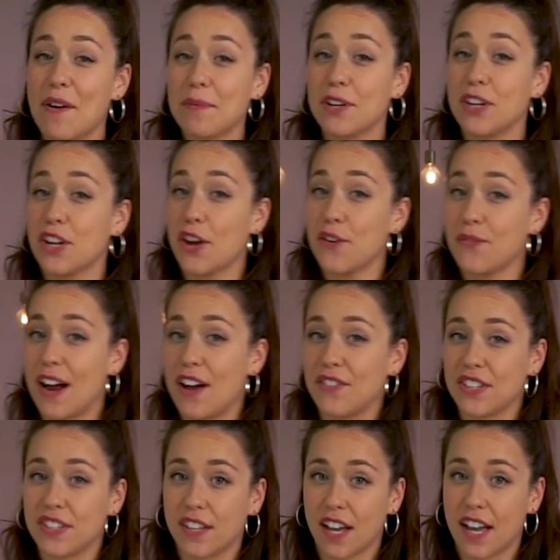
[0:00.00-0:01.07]
I'm going to go round the
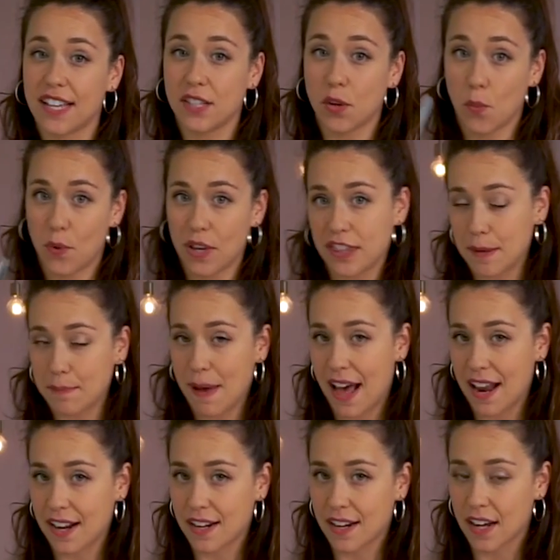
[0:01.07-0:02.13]
sides with the
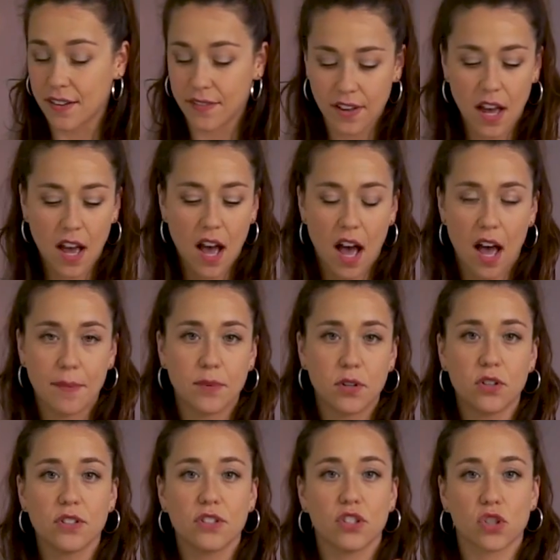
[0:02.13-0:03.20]
palette knife. I'm
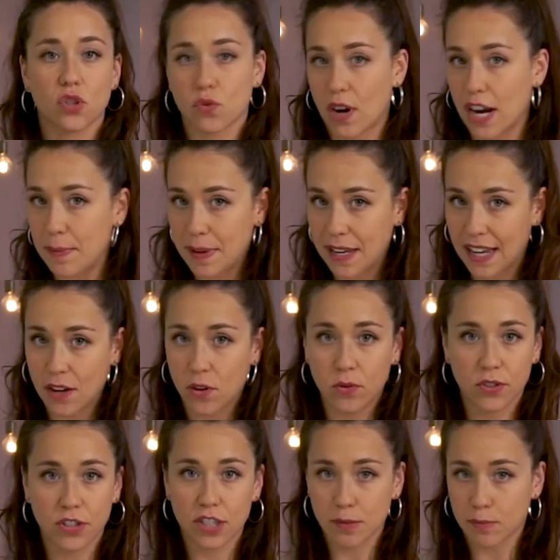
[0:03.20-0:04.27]
not scraping or
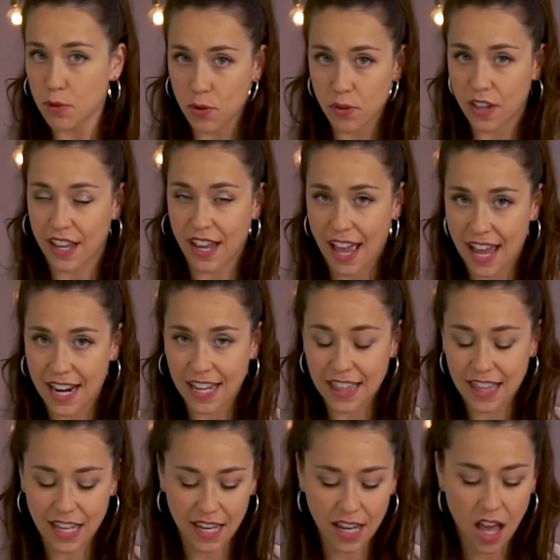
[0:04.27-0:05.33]
smoothing
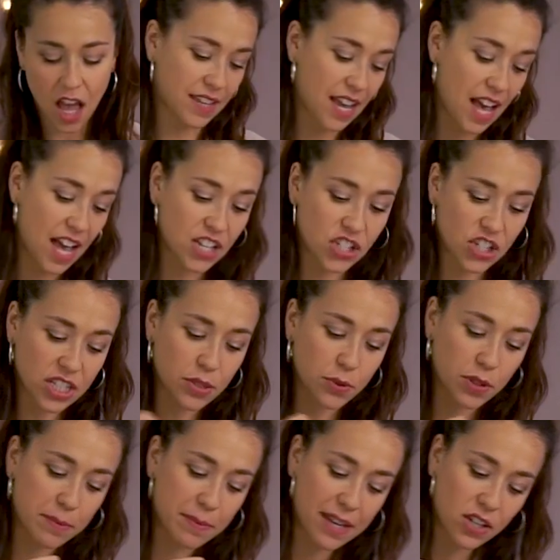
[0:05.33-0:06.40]
anything. I just want
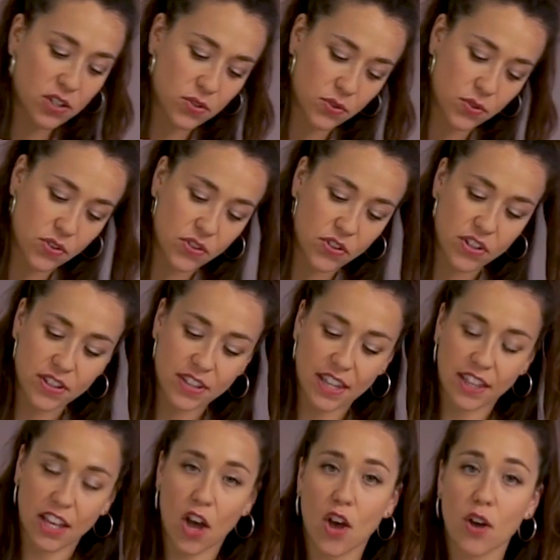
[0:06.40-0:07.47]
to make sure that
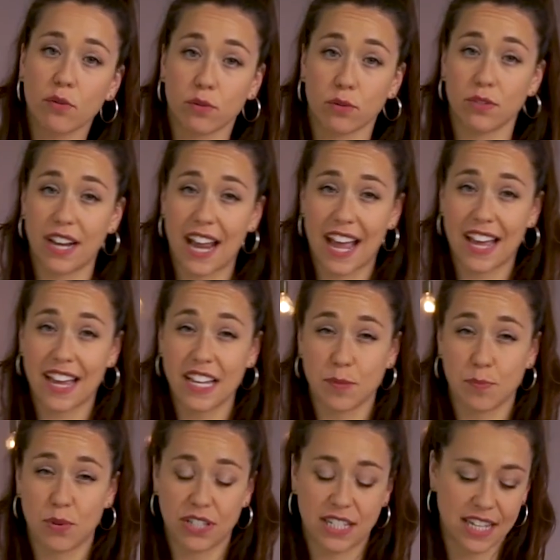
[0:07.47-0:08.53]
the overall layer is
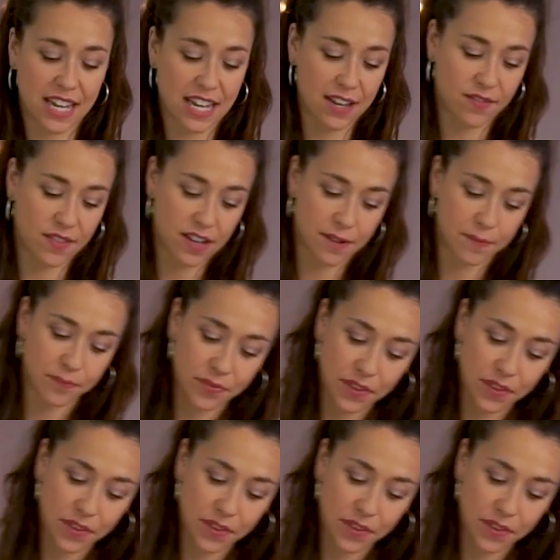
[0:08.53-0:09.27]
pretty even.